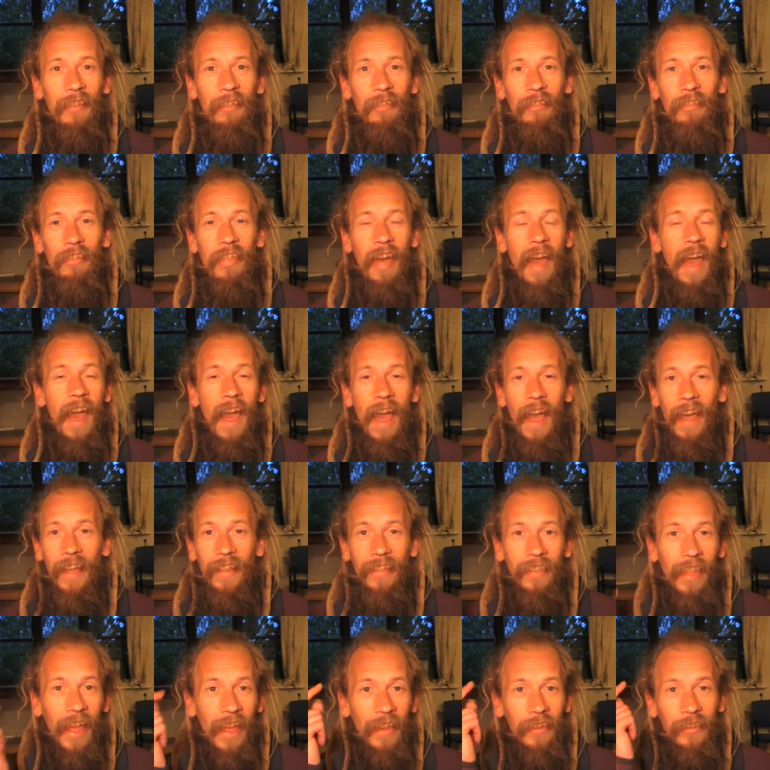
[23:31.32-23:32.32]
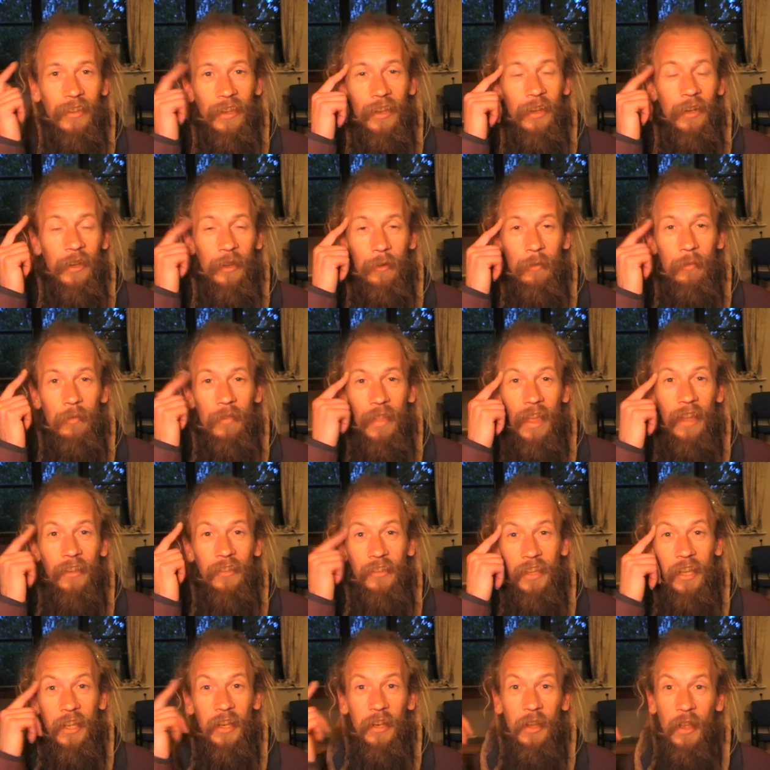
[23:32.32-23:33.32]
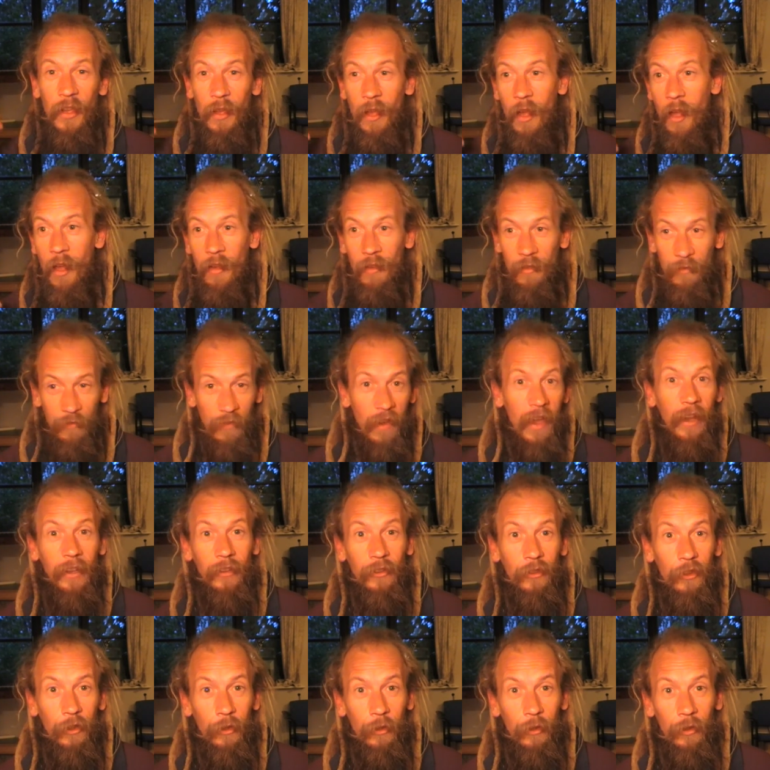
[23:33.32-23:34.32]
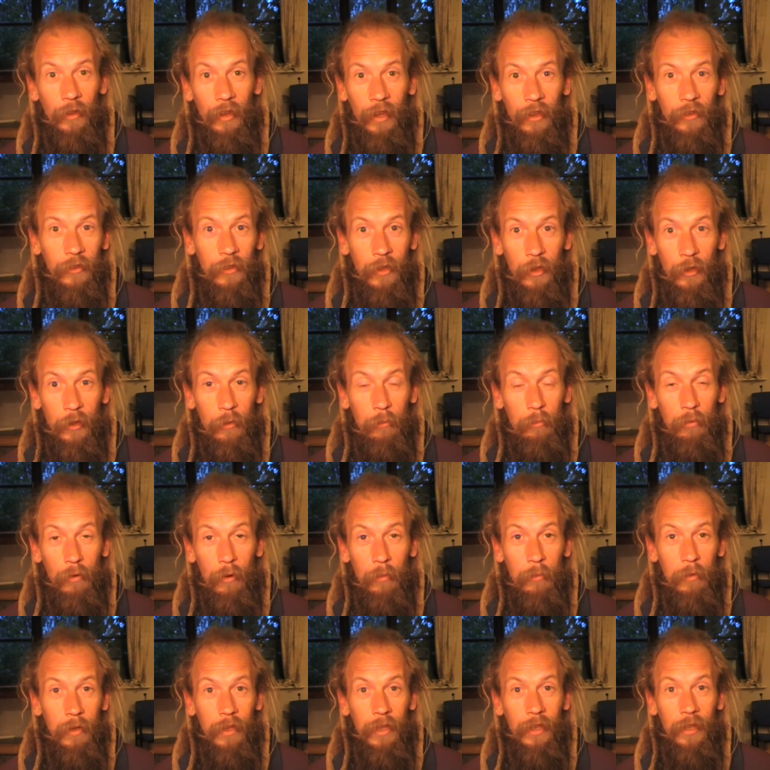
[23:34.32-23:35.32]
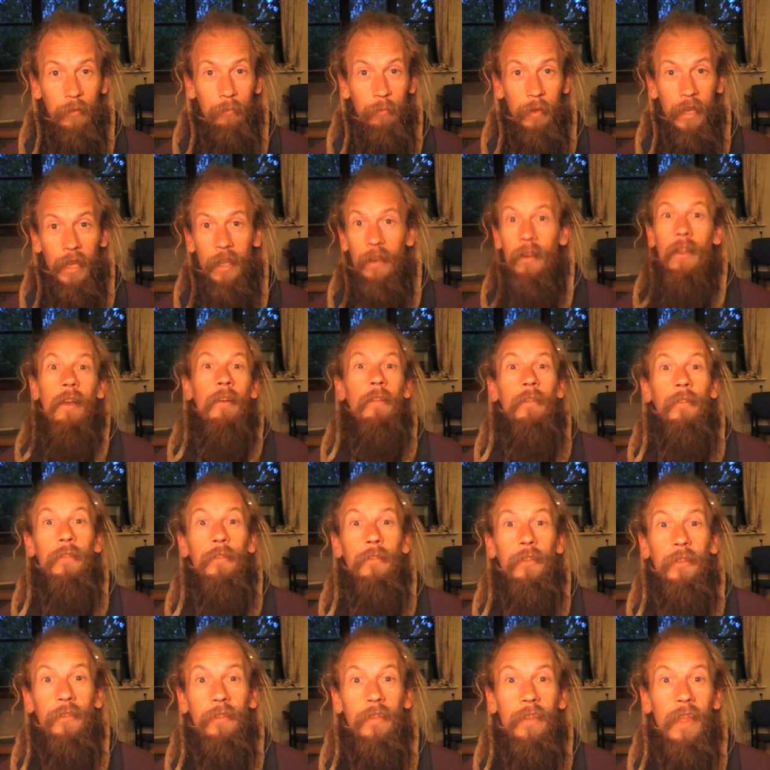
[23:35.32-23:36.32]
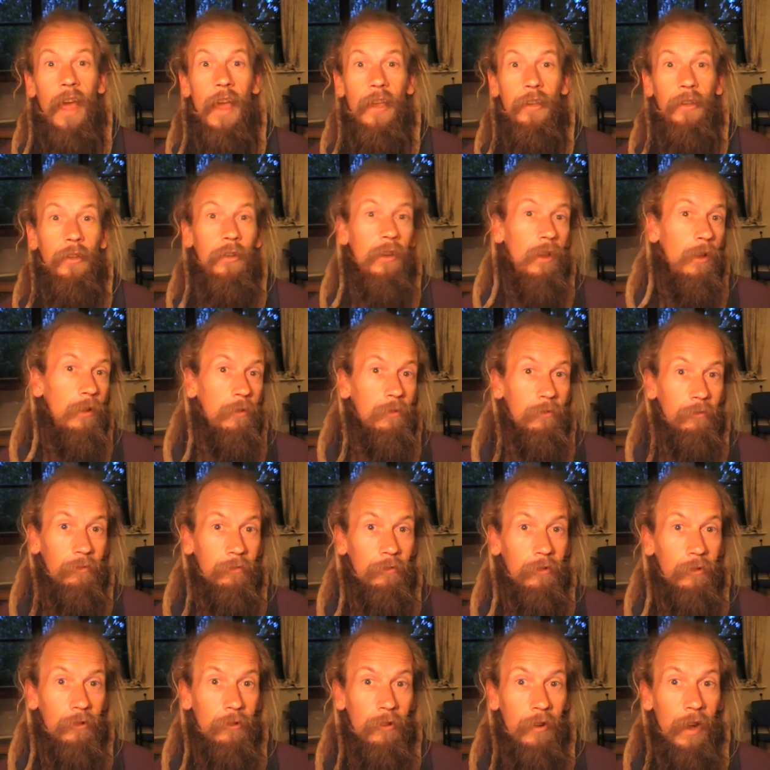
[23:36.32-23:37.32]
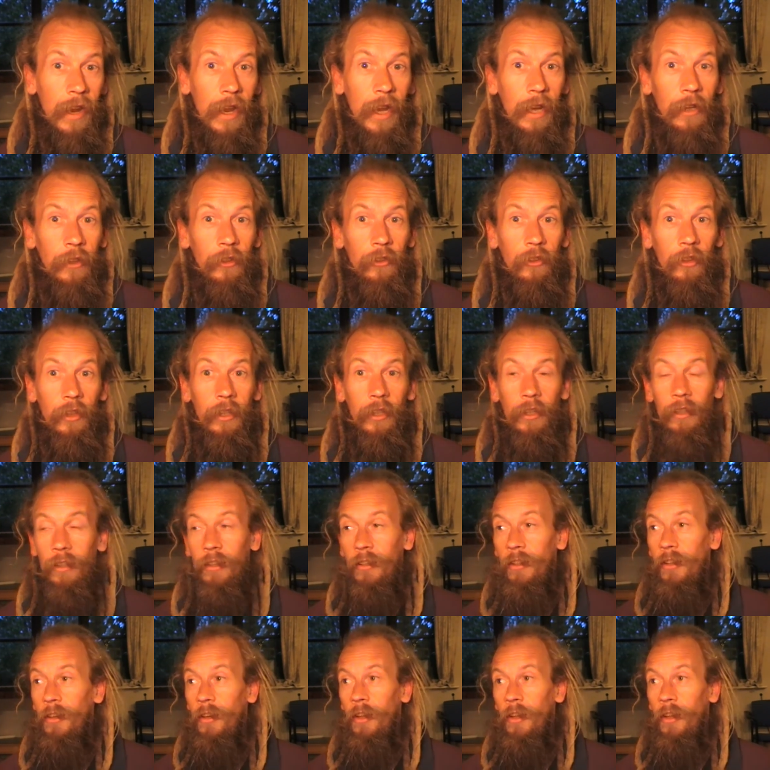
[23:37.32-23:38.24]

that's gonna affect you. That's gonna probably be enough that you don't create energy. And